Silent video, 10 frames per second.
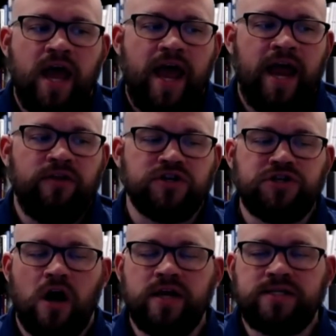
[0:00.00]
and they're
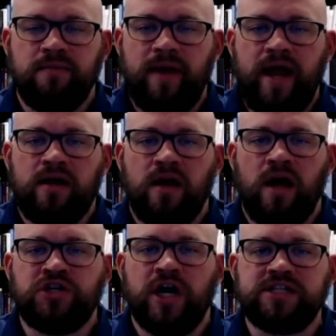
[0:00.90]
starting to make
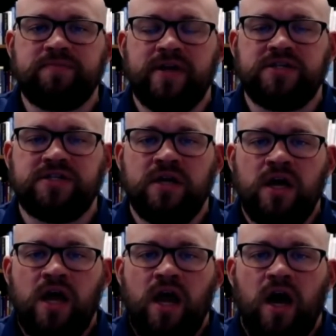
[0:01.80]
adjustments
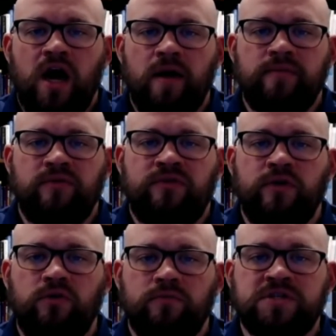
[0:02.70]

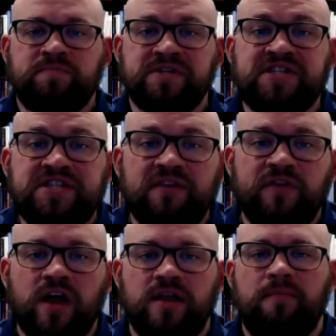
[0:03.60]
to
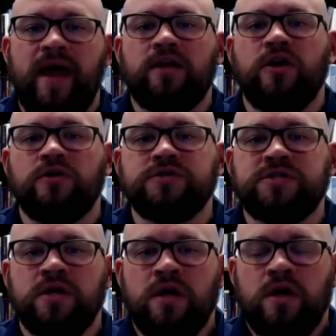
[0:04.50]
specifically make those
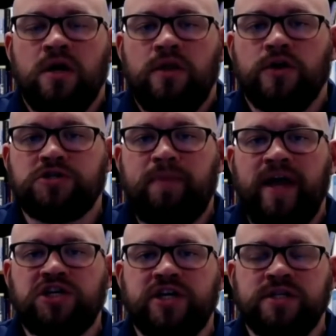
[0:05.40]

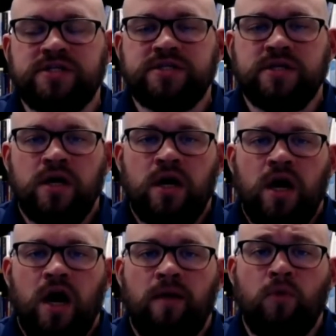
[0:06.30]
patients
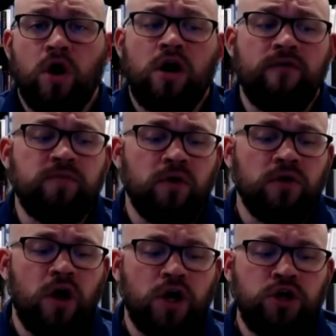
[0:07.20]
more comfortable.
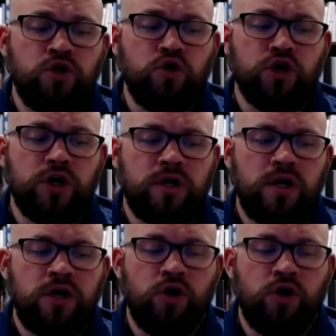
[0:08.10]
Look, you could